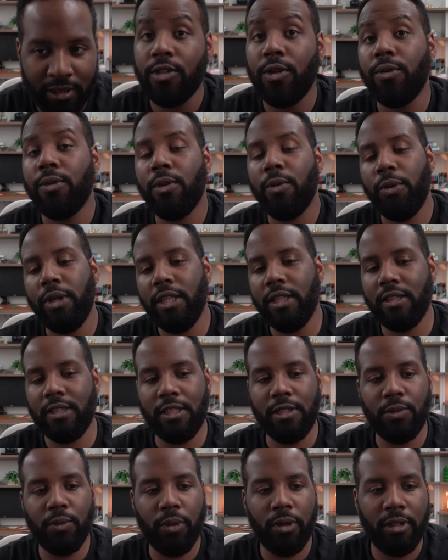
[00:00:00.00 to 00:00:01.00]
So the way that
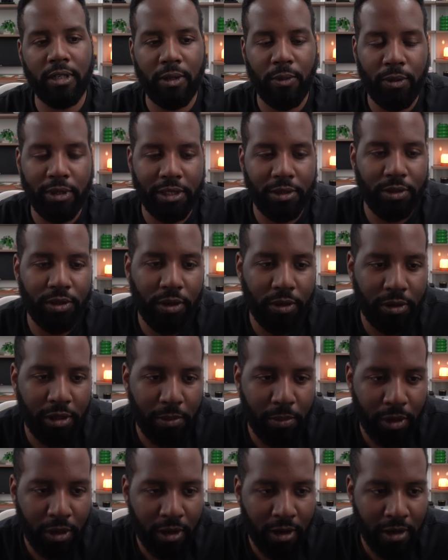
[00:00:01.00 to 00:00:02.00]
these work when you turn
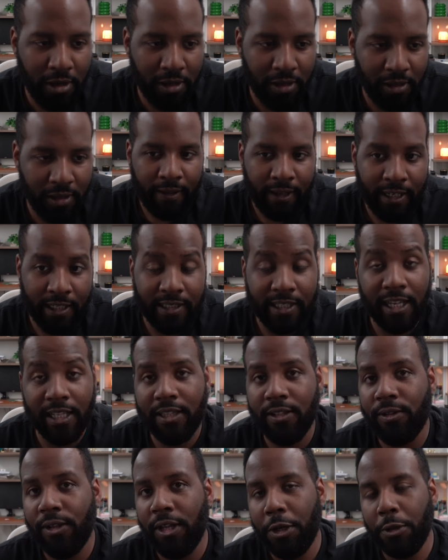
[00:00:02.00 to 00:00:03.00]
them on is that
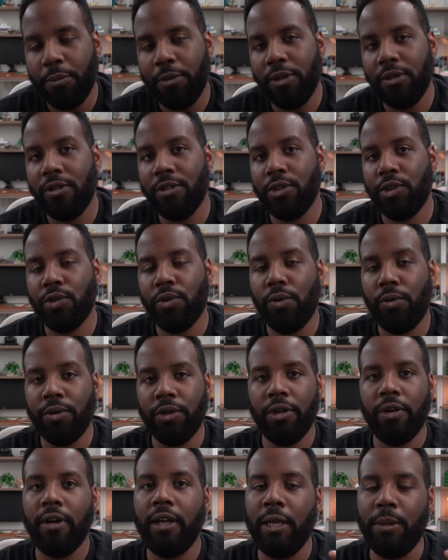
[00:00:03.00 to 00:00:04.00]
they'll help you control
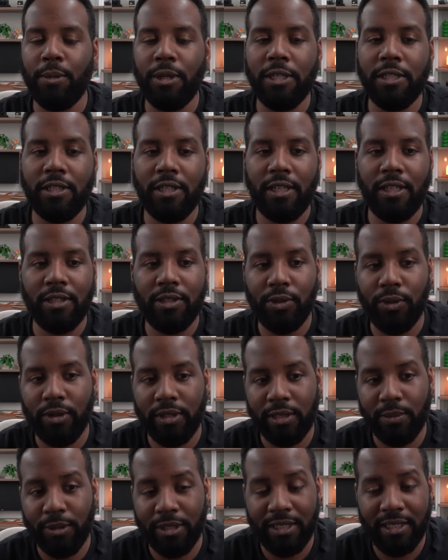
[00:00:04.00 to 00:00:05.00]
your image into a
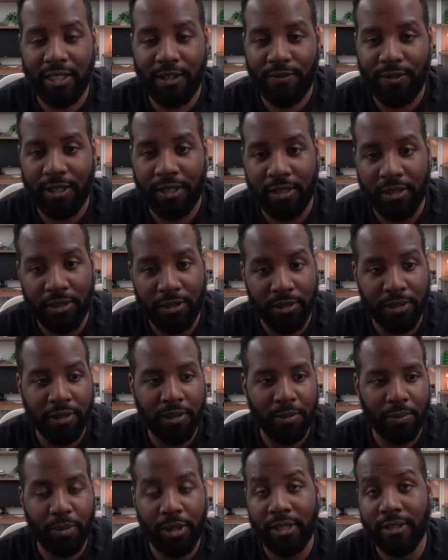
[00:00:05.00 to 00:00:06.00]
specific
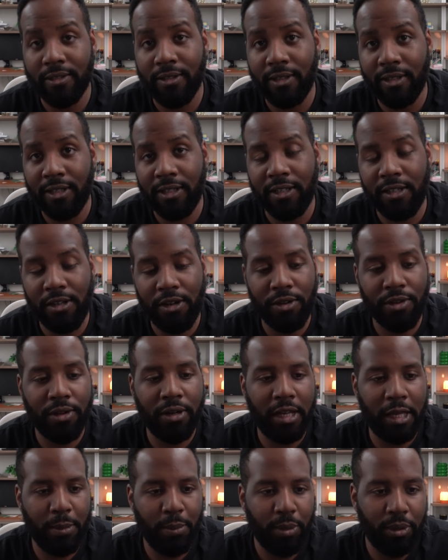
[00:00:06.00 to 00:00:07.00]
look based on
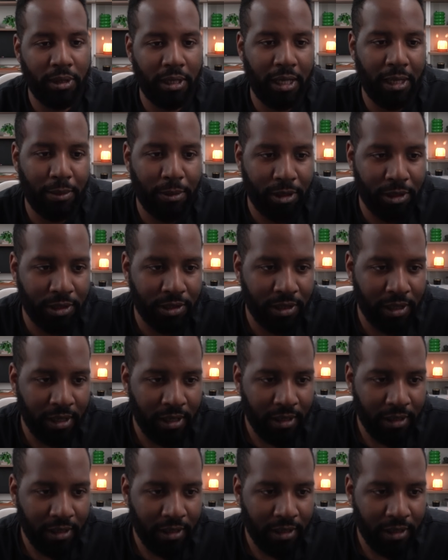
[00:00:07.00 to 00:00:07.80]
another input image.